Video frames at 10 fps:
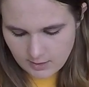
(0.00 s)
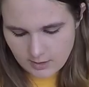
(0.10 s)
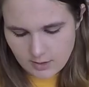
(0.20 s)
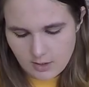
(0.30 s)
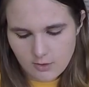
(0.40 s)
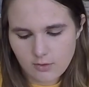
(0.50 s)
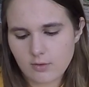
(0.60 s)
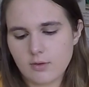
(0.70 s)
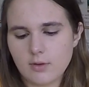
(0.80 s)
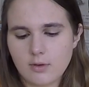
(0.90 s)

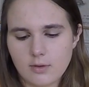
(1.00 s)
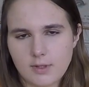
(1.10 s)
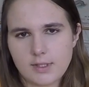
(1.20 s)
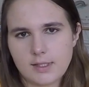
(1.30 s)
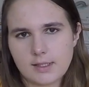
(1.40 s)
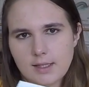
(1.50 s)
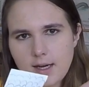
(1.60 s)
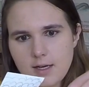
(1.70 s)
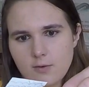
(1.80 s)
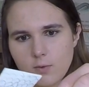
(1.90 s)
So this is
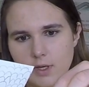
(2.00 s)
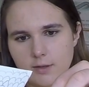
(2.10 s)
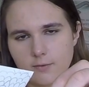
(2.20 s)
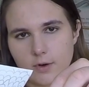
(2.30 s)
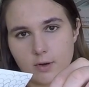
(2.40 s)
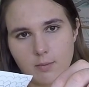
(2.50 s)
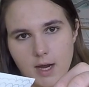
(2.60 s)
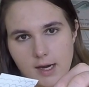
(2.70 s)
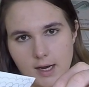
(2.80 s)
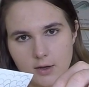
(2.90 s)
kind of what the front of
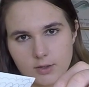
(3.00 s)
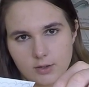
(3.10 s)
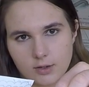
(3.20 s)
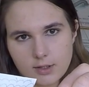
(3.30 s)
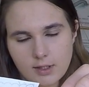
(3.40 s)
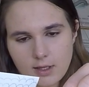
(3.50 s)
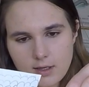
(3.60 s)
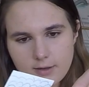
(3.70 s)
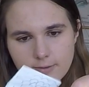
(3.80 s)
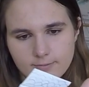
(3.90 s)
my house looks like.